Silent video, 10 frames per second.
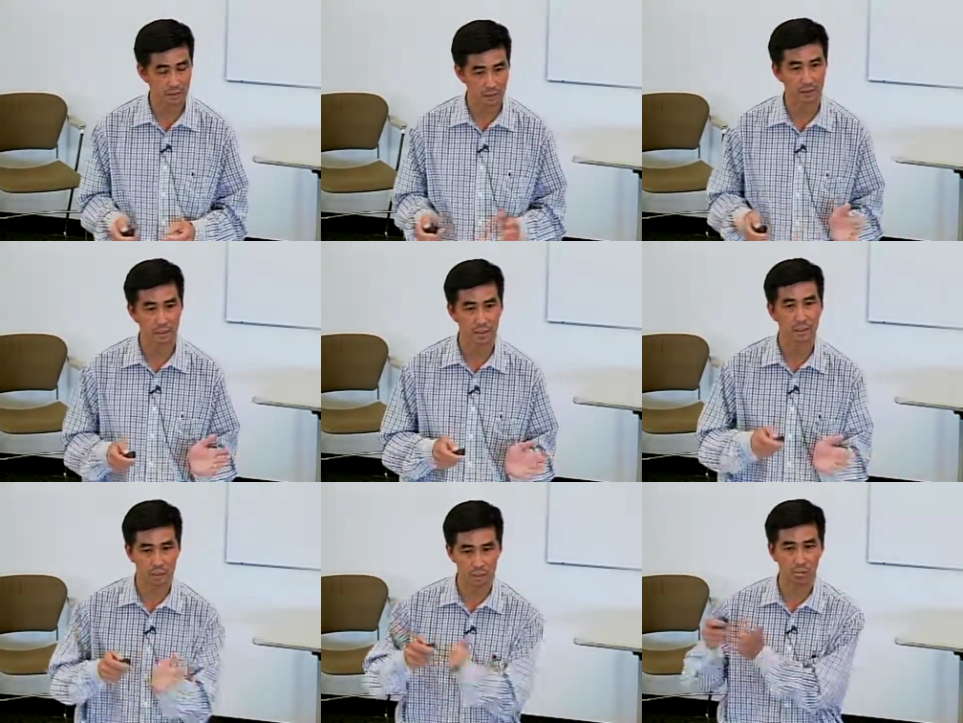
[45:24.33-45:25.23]
That again,
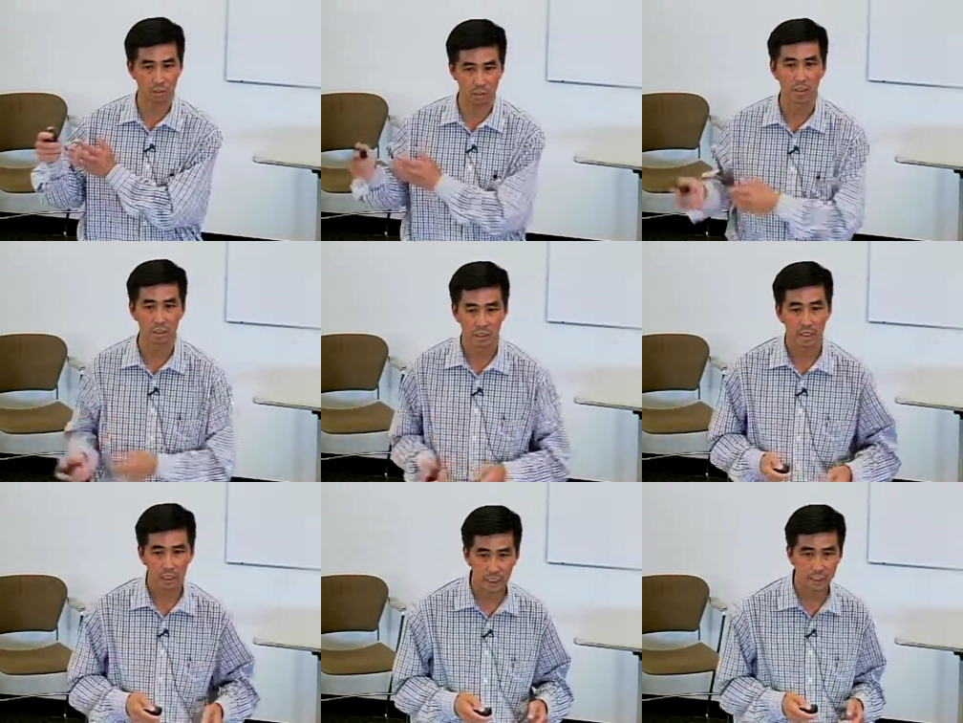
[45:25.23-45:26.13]
there's a little more
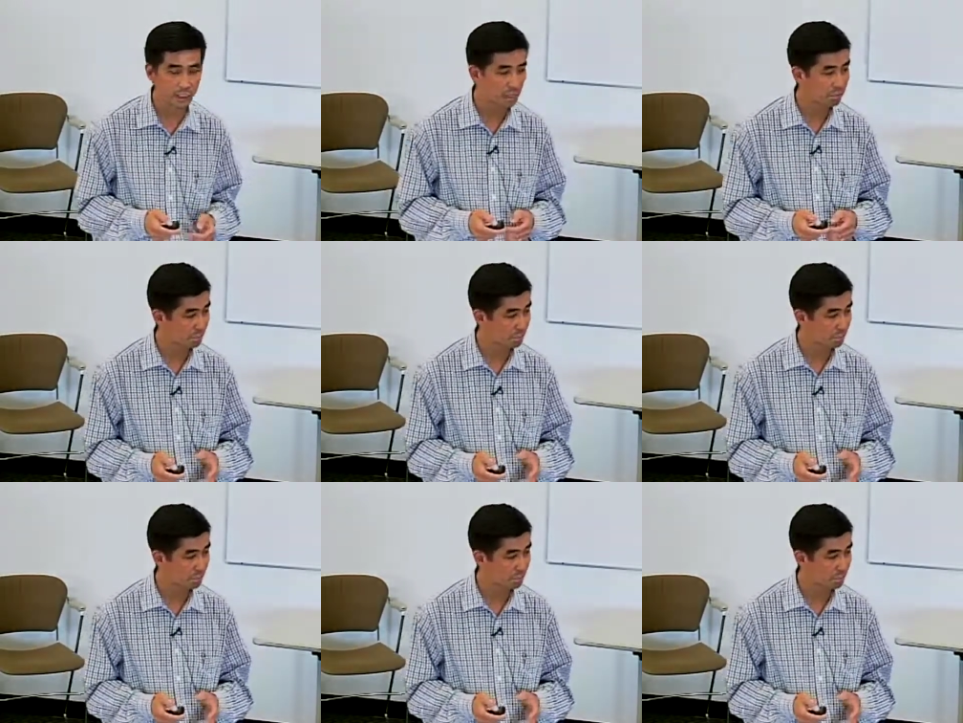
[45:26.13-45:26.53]
catching up